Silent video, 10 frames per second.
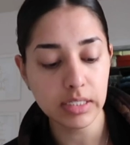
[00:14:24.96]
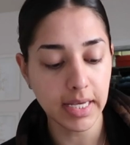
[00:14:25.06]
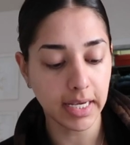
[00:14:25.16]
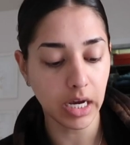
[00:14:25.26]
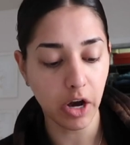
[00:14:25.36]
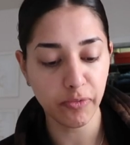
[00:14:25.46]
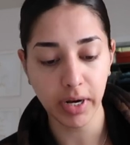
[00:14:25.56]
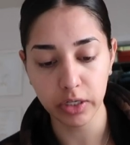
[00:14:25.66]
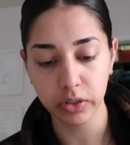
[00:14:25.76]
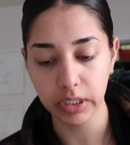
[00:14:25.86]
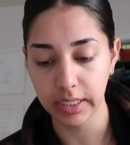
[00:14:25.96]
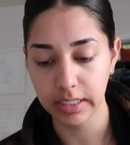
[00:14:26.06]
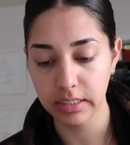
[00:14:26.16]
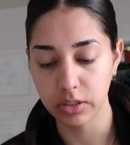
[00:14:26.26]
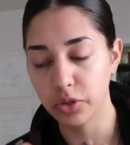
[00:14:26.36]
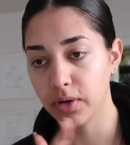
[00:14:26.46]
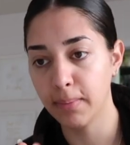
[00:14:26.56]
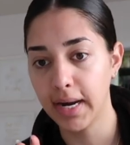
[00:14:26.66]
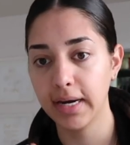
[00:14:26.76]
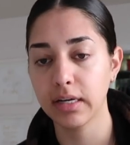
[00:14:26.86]
taking off my acrylics and
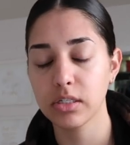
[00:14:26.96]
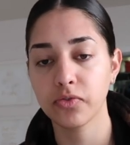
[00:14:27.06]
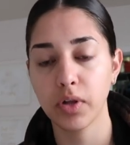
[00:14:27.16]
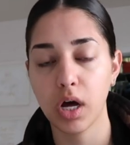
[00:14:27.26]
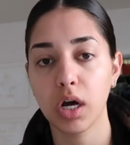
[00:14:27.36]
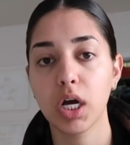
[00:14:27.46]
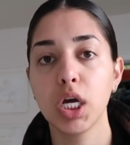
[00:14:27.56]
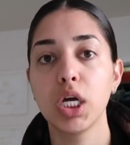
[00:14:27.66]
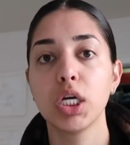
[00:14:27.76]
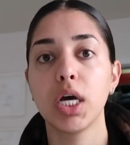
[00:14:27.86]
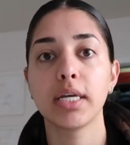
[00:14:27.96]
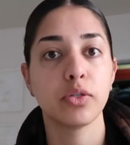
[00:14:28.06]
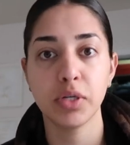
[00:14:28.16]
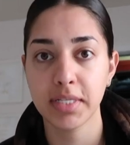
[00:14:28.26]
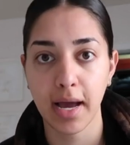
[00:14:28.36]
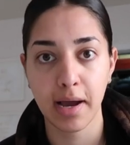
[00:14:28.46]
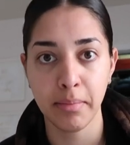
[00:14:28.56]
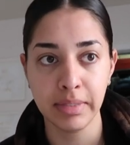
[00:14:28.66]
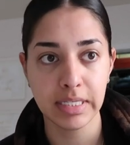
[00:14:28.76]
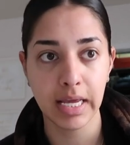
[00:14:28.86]
doing my nails vlog as soon as that
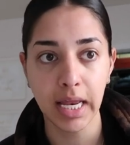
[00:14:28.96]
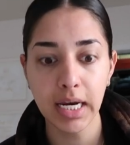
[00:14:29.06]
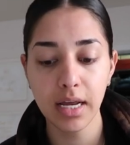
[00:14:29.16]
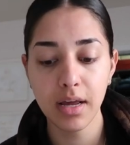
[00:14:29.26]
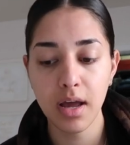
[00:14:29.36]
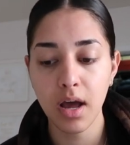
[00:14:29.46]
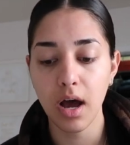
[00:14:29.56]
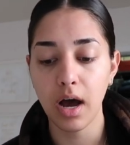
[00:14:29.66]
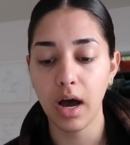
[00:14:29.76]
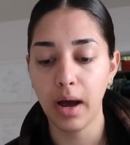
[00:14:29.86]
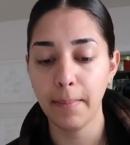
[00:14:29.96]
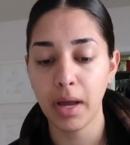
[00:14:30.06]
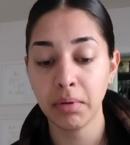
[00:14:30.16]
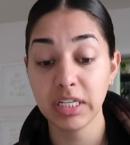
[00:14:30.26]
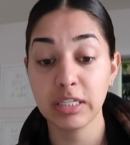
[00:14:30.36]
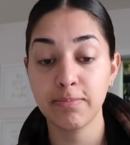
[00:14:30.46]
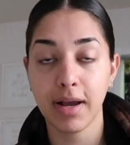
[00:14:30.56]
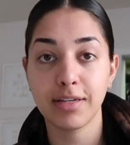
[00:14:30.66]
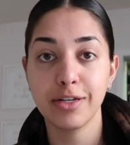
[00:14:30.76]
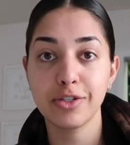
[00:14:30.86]
comes in. Um, I'm
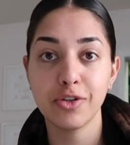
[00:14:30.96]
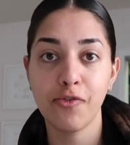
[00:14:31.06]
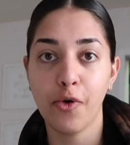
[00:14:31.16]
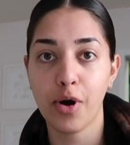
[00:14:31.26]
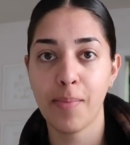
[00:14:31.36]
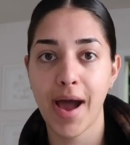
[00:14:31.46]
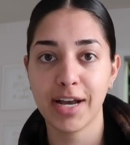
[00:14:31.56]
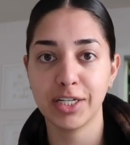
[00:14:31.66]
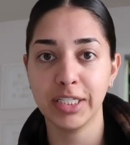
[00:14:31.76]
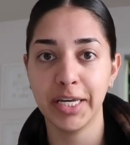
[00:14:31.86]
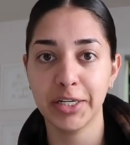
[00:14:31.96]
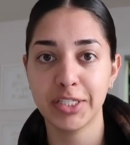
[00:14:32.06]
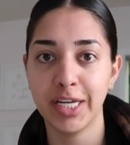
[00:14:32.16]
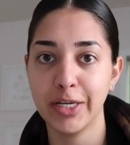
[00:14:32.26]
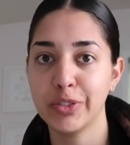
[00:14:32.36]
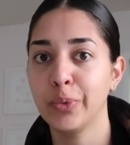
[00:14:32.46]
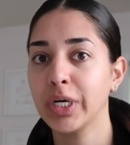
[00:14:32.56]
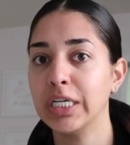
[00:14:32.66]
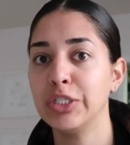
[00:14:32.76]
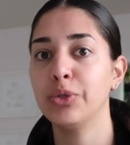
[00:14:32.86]
expecting a Sephora package later today. So we're
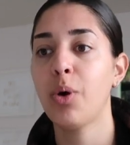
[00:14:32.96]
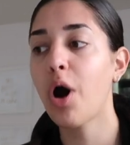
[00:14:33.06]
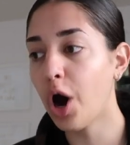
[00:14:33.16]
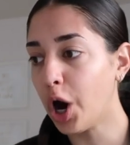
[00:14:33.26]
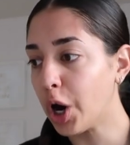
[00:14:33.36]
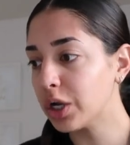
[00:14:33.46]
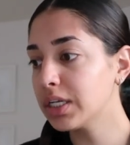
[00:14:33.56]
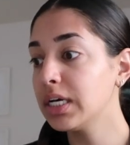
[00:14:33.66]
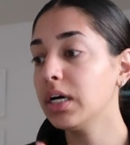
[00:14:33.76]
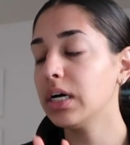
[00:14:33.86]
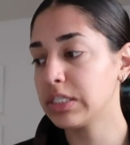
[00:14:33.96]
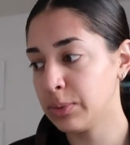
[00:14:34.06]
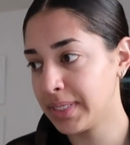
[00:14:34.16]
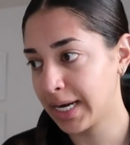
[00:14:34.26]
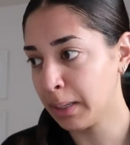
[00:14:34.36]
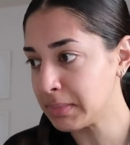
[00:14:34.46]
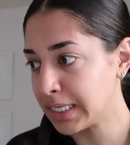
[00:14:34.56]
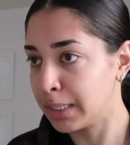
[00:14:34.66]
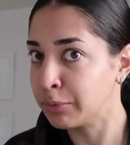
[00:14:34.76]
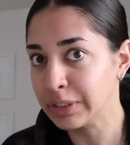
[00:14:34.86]
gonna do a haul, assuming that comes
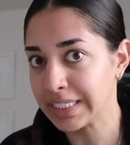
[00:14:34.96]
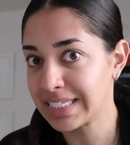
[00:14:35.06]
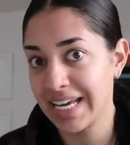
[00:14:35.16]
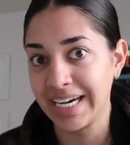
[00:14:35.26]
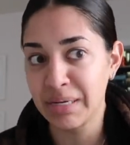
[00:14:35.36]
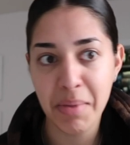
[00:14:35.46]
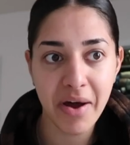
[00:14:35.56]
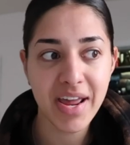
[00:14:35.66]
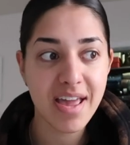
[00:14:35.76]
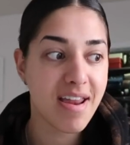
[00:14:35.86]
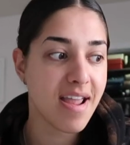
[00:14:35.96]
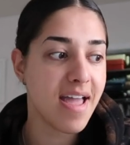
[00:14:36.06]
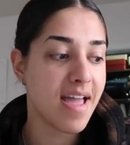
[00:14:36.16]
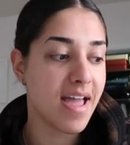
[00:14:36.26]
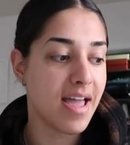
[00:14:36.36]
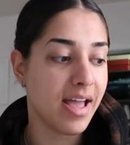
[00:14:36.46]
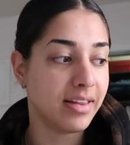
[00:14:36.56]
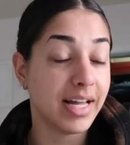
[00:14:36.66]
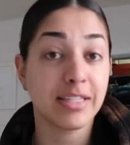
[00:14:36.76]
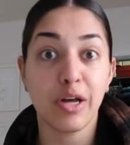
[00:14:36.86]
in. I'm really excited about it.
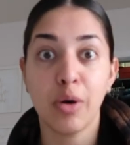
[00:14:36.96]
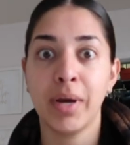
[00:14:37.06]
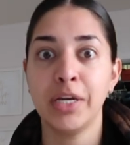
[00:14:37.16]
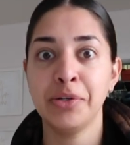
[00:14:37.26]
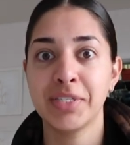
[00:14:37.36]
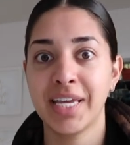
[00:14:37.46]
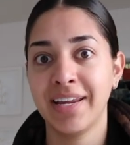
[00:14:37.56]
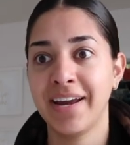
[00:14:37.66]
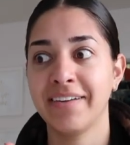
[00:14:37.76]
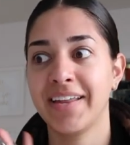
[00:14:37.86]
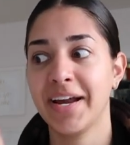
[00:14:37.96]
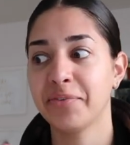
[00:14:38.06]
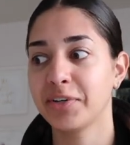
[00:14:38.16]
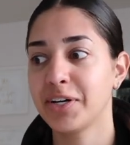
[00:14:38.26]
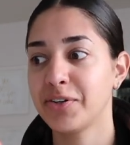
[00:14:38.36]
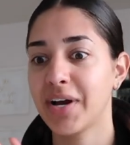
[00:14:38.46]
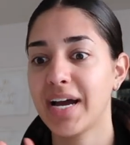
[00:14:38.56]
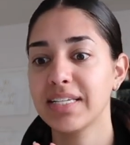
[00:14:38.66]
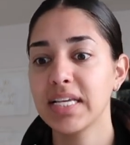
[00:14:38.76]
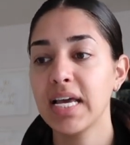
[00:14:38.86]
And that's all my new skincare that I ordered, you
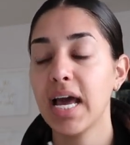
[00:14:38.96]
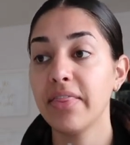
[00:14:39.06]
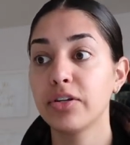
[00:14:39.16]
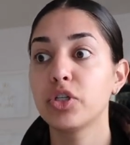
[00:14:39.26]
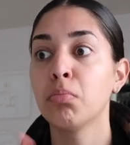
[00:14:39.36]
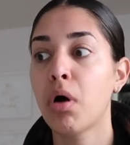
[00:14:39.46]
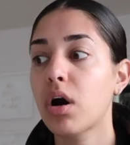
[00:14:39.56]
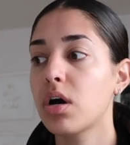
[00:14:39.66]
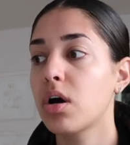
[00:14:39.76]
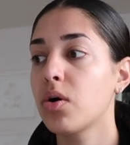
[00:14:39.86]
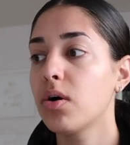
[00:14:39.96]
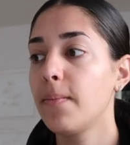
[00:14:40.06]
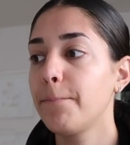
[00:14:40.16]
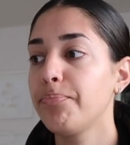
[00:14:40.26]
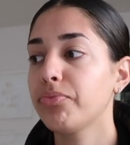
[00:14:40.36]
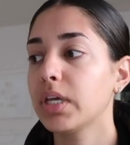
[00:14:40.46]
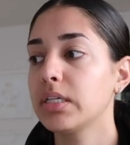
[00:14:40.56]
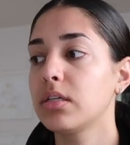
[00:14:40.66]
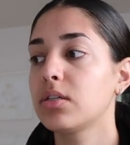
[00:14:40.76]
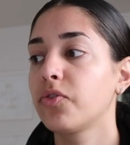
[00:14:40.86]
guys. And then tomorrow
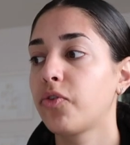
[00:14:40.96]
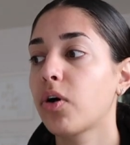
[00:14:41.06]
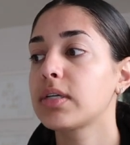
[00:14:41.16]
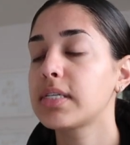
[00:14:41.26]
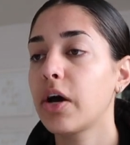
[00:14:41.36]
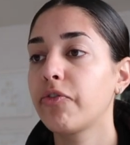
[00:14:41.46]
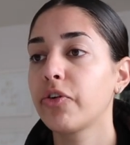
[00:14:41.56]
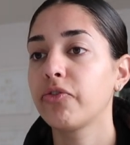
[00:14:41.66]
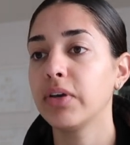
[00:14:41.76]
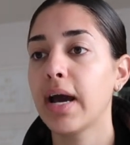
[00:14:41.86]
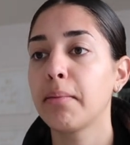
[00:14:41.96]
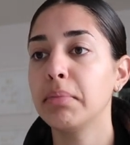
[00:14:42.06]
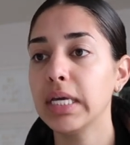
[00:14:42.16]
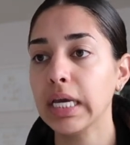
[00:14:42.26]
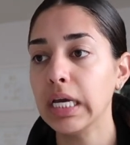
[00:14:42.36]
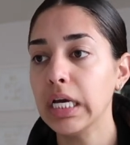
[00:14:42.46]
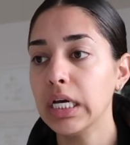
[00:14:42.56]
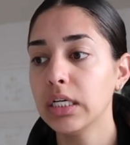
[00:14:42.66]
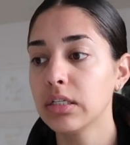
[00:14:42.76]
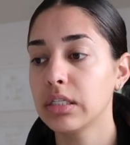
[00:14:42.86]
is the Sephora sale for V I B,
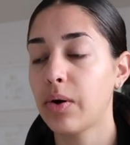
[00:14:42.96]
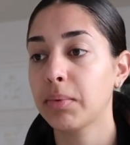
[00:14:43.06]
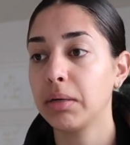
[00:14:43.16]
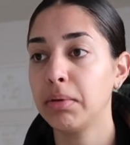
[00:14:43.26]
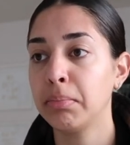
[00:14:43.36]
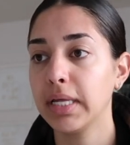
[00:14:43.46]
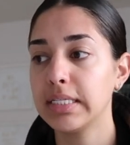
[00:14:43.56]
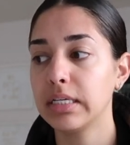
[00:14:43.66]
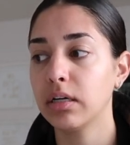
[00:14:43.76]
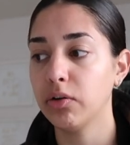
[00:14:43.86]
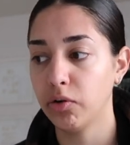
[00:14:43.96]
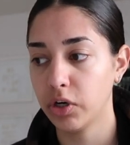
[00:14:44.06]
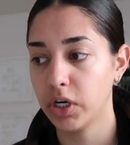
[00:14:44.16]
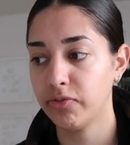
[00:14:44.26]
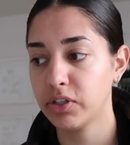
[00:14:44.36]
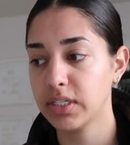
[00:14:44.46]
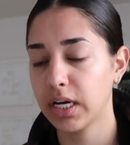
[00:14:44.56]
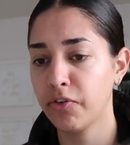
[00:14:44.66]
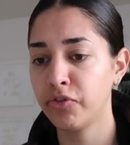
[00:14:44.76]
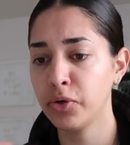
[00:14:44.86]
so I'm going to be placing an order of just
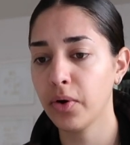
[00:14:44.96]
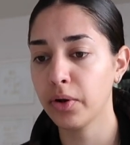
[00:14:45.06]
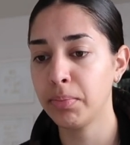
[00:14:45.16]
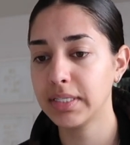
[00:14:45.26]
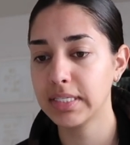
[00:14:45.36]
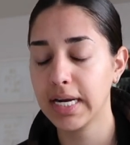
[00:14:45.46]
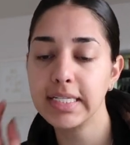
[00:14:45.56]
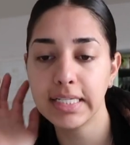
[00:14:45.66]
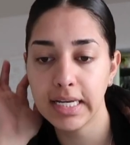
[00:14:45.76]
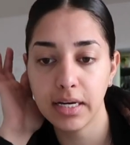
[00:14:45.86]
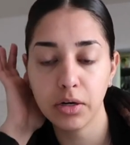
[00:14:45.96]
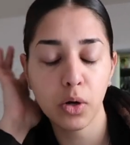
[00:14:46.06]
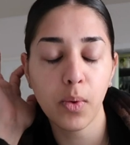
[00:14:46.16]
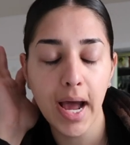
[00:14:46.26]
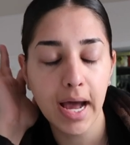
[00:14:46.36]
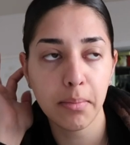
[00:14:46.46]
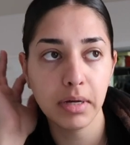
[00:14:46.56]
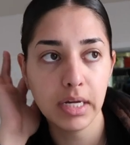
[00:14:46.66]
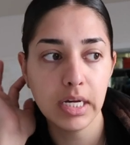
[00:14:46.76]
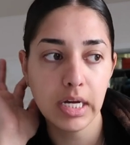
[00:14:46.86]
like a few other bits that I didn't
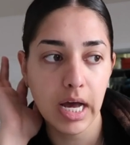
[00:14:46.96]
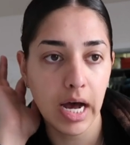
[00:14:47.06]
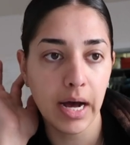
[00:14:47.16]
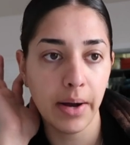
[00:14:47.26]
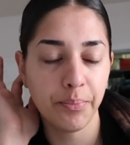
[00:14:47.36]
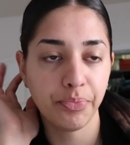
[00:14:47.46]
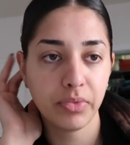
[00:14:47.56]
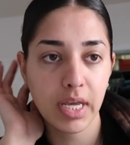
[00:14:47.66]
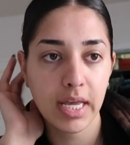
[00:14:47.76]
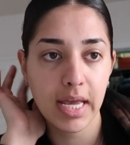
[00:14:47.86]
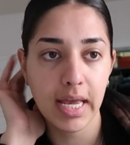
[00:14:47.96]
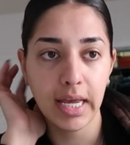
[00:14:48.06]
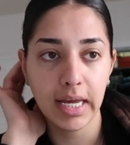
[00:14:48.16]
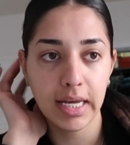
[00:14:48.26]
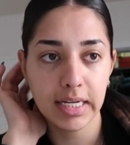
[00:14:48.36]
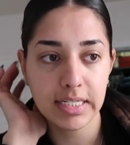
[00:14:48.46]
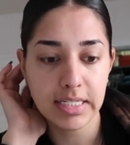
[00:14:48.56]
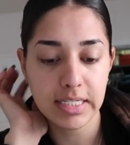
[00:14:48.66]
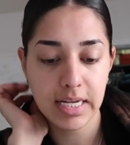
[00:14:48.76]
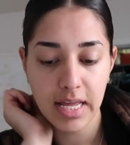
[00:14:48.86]
grab, um,
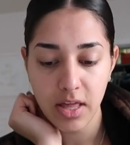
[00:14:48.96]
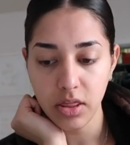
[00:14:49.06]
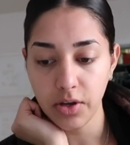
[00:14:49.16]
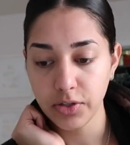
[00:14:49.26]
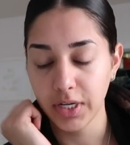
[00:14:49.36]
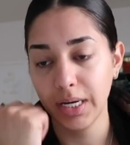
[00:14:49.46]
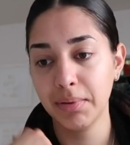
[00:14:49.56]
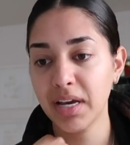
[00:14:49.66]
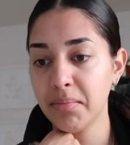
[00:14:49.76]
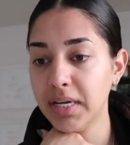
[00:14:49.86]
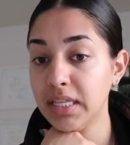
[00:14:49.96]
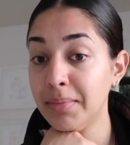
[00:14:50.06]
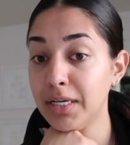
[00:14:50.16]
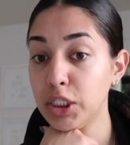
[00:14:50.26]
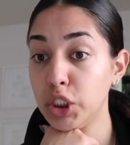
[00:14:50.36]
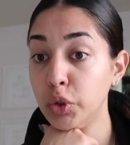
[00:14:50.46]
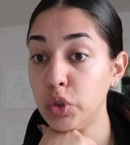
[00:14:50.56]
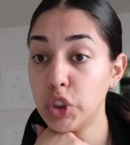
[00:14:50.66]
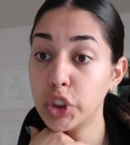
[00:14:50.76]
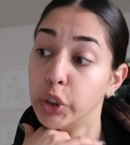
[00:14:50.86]
and those are going to be coming in the mail
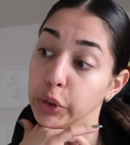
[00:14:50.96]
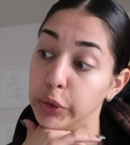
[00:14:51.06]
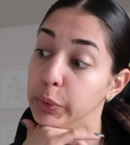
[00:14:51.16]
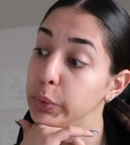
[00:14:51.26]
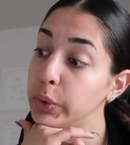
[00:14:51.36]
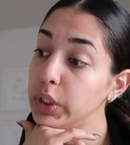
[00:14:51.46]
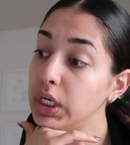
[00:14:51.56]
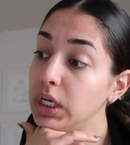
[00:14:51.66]
soon too.